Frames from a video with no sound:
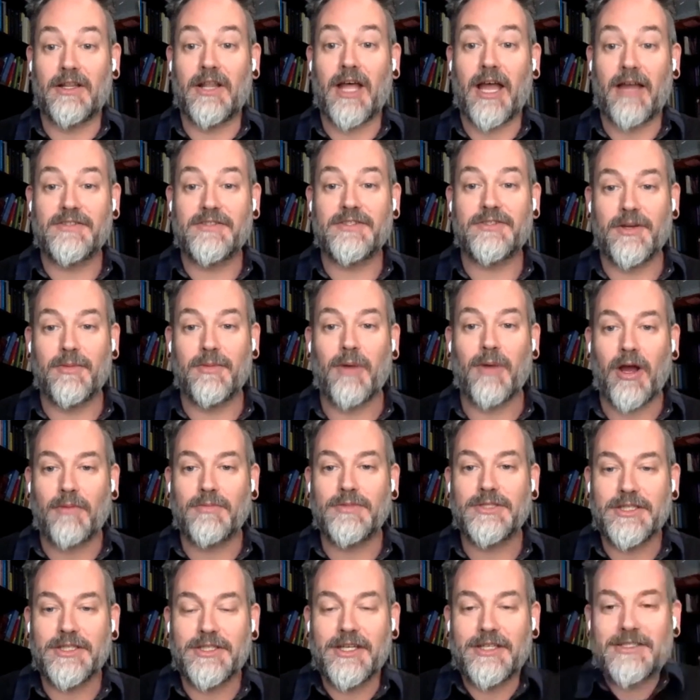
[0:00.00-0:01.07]
a live stream
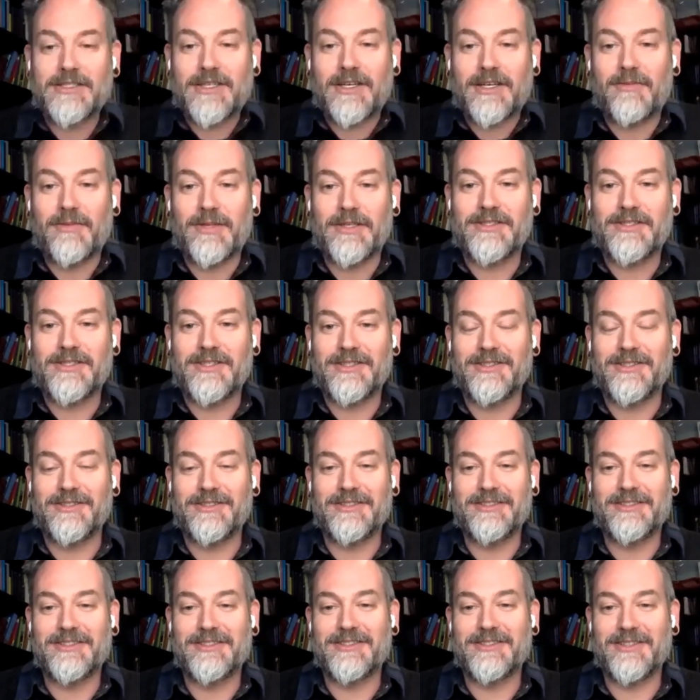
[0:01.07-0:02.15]
option that's coming too,
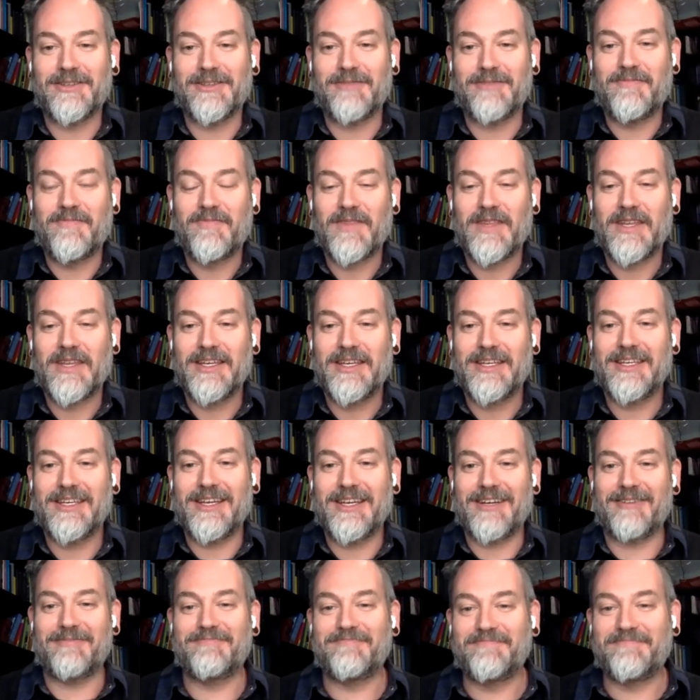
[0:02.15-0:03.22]
and so
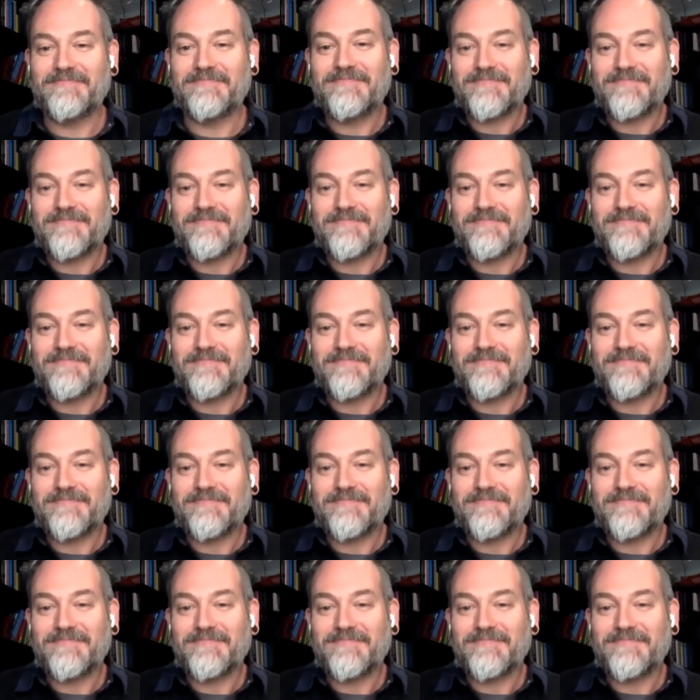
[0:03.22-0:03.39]
yeah.